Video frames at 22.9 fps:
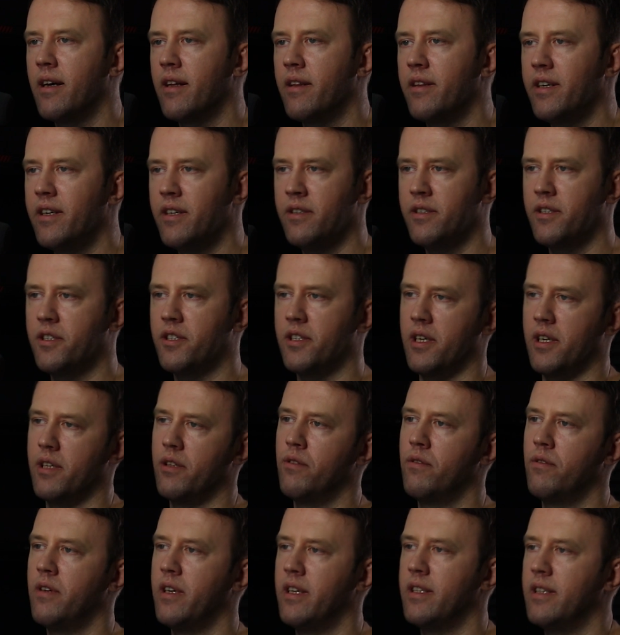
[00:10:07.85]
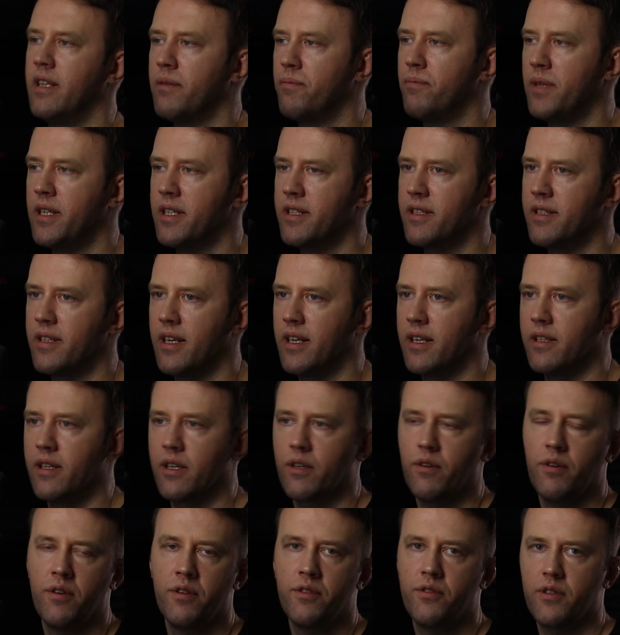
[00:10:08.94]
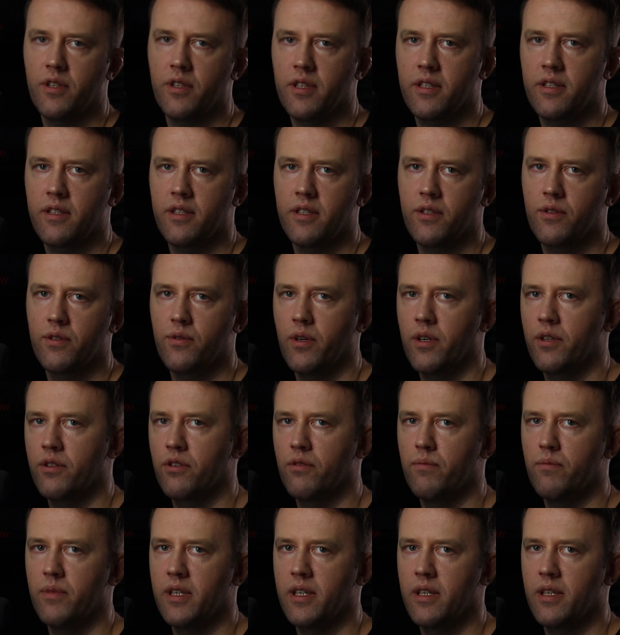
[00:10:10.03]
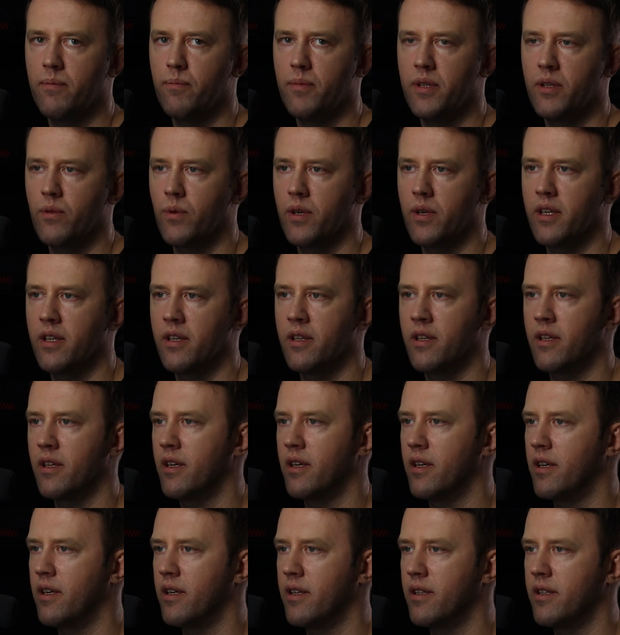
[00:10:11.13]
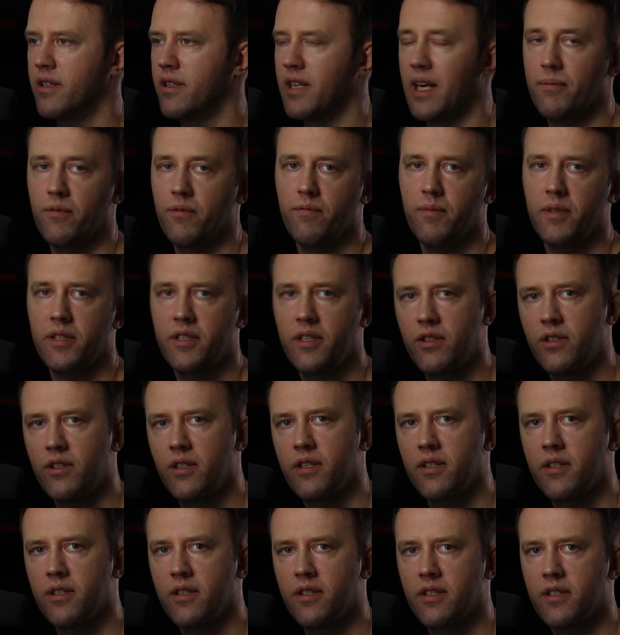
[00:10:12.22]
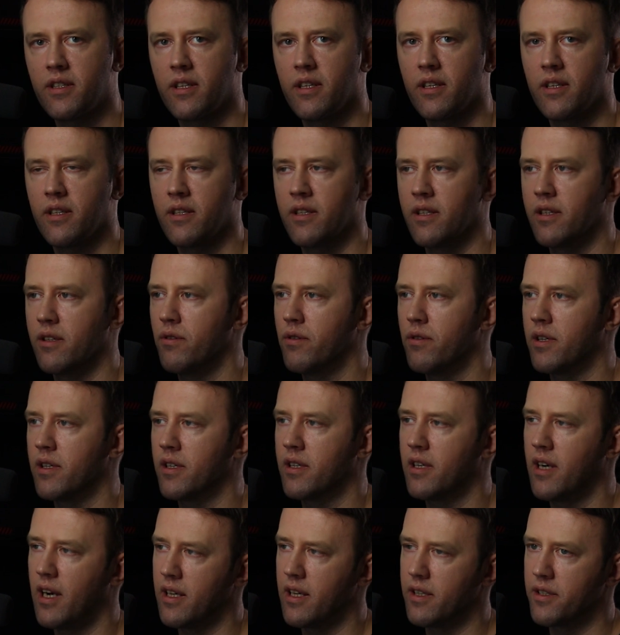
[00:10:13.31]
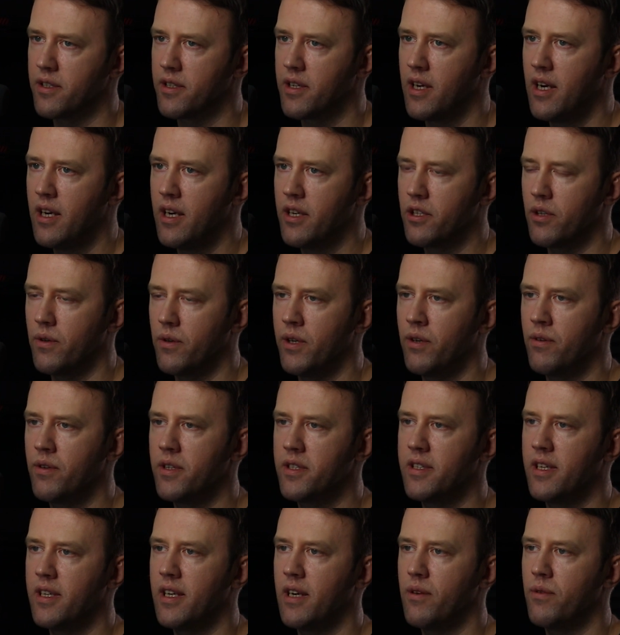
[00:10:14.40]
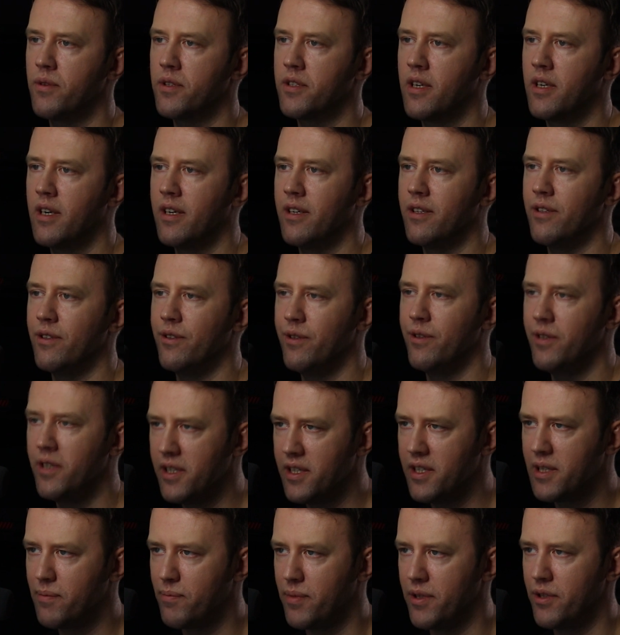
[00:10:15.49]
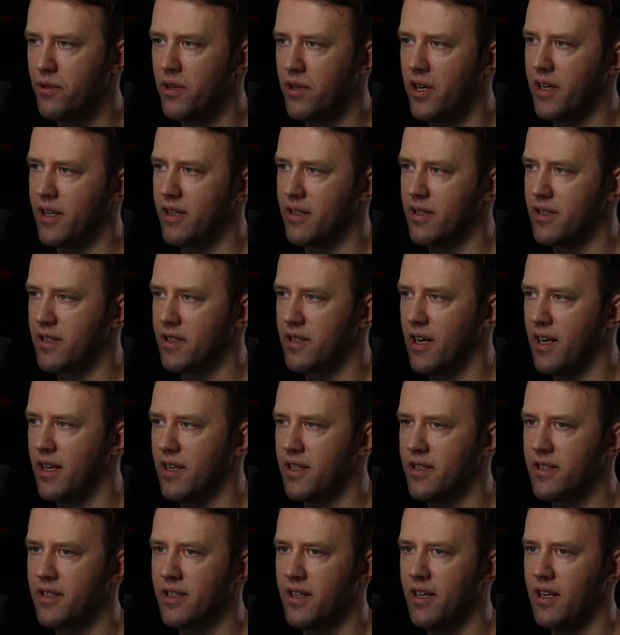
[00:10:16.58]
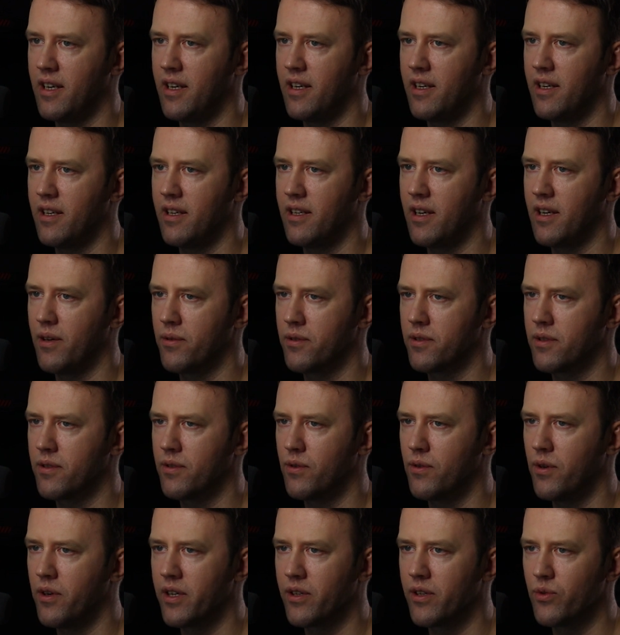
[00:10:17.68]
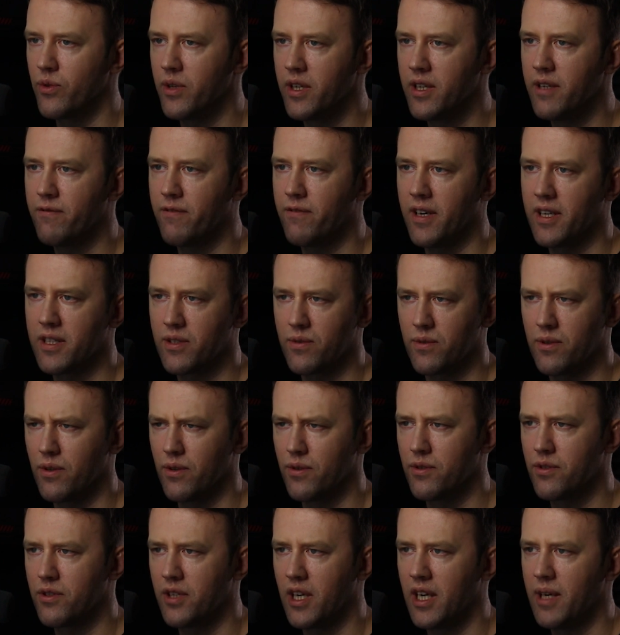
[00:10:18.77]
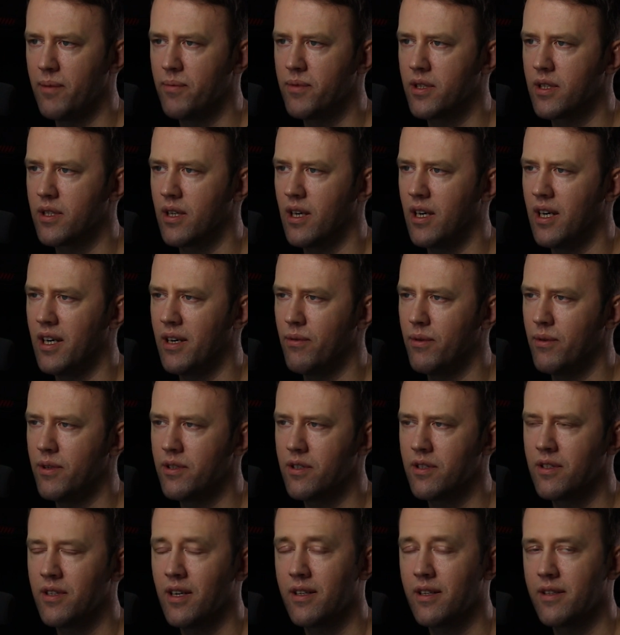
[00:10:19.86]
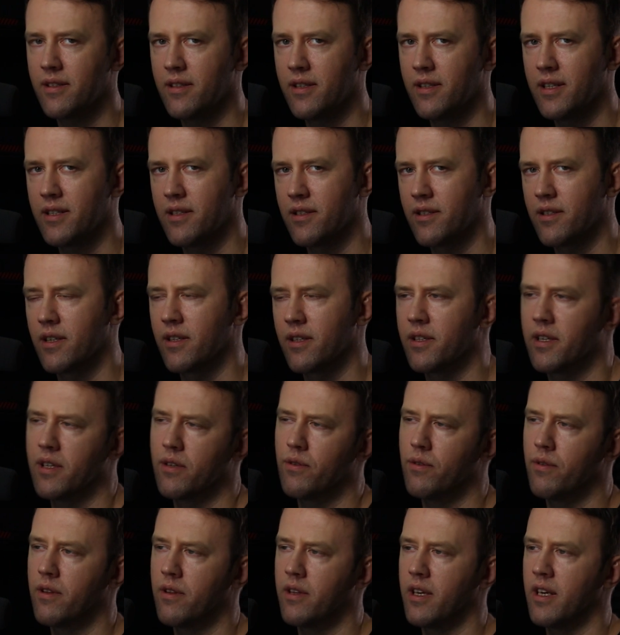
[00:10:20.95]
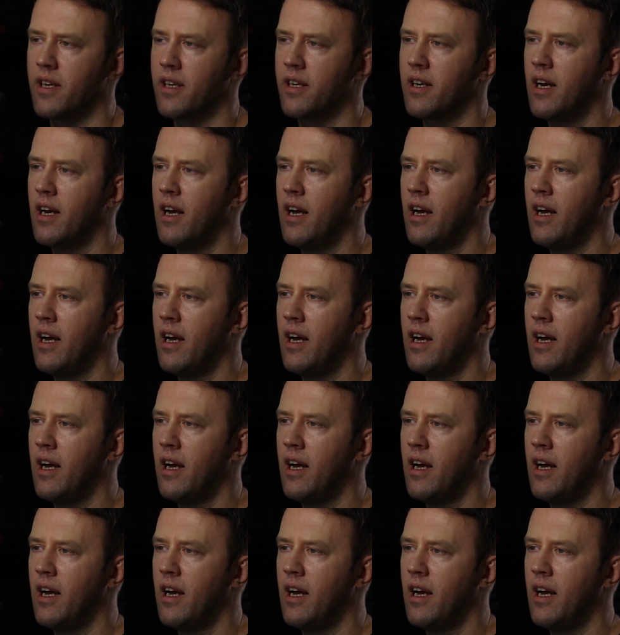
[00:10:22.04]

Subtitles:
They're in the shadow, and that means that the contrast is going to be between the type of materials and the local colors. So I noticed that I was really speedrunning these guys, and I was going really fast to those shapes, which is not necessarily a good thing.